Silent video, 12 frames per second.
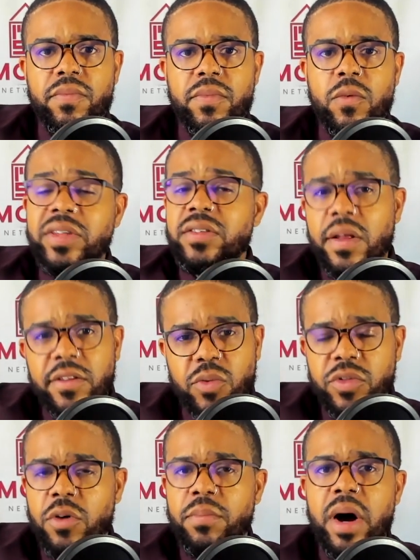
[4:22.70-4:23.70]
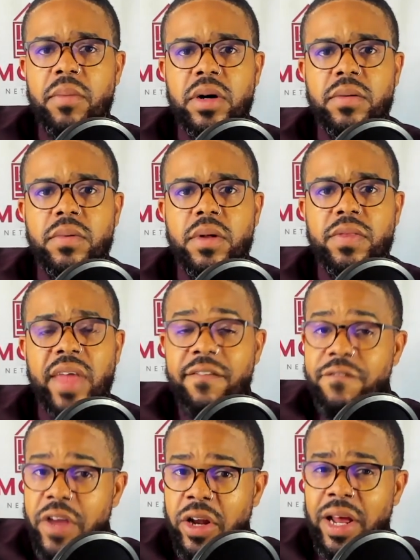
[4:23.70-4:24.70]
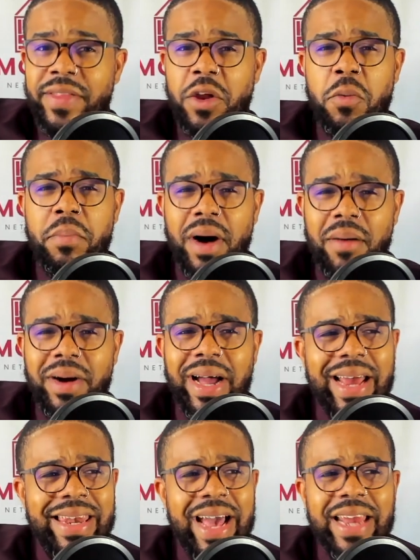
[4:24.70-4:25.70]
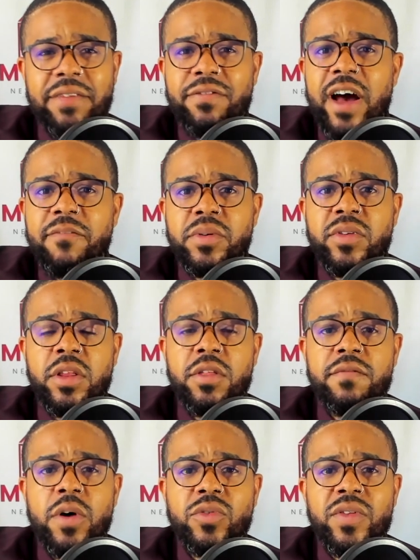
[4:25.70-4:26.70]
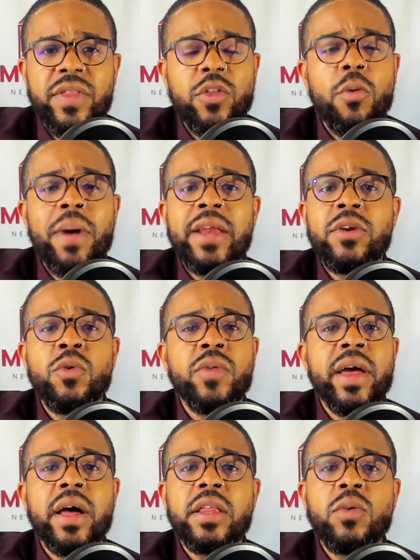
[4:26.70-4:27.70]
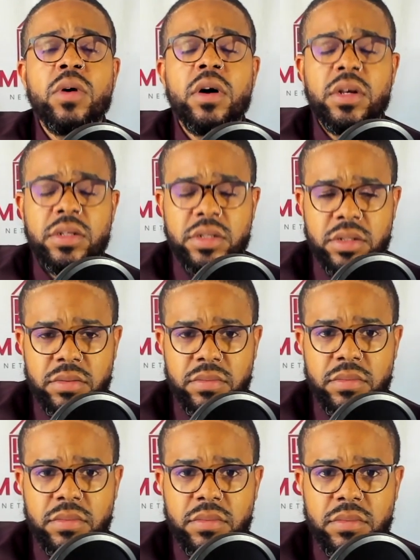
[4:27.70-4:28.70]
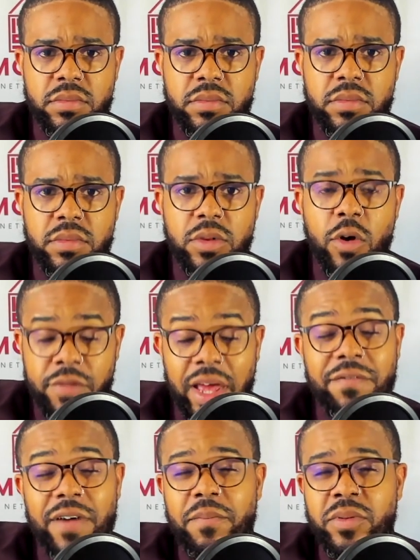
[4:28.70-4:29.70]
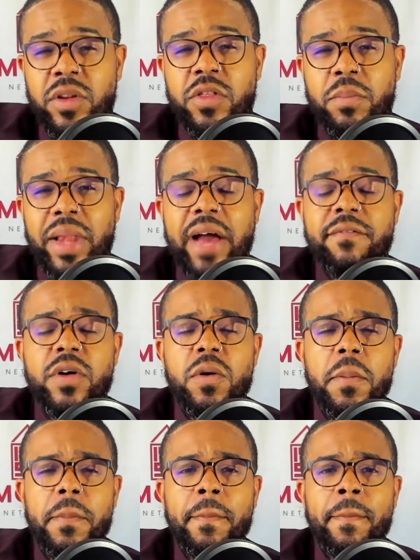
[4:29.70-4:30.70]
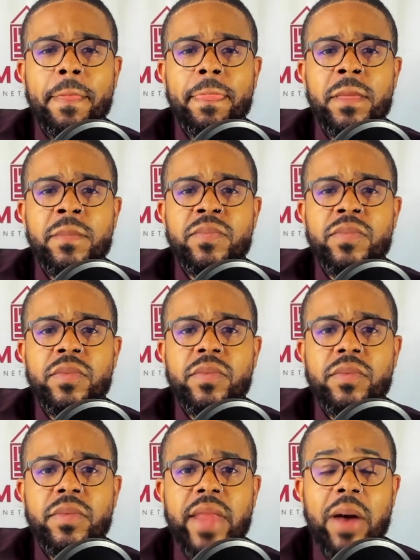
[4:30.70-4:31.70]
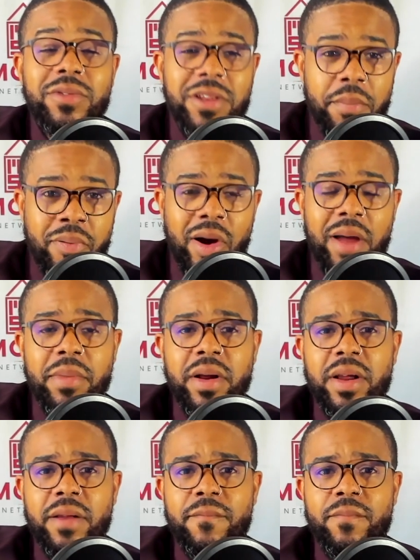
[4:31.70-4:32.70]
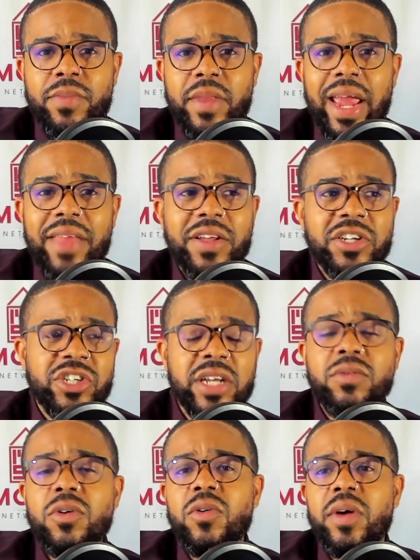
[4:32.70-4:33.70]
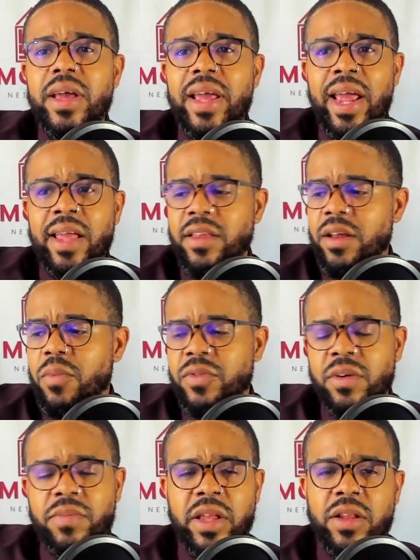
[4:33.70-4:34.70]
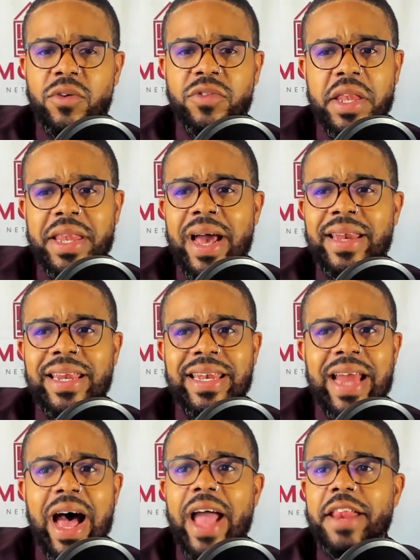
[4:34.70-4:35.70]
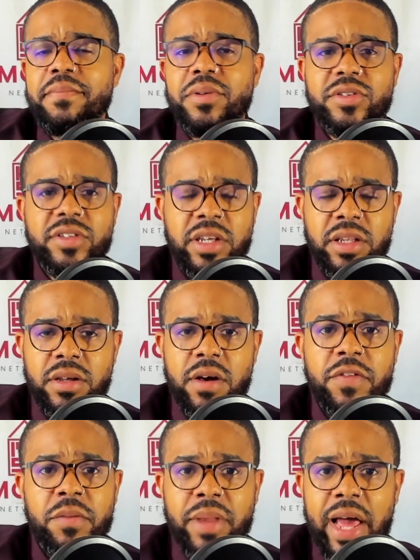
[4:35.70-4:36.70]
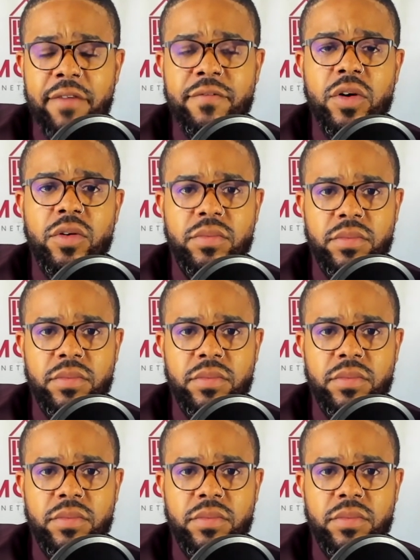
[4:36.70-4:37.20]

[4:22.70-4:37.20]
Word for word: We saw this with Obama. They figured out that Obama got ninety-five percent of the votes and nobody knew who the hell he was. No, ninety-five percent of the black vote. That was in the primary. In the general, he ended up with something close to ninety-nine percent of the black vote.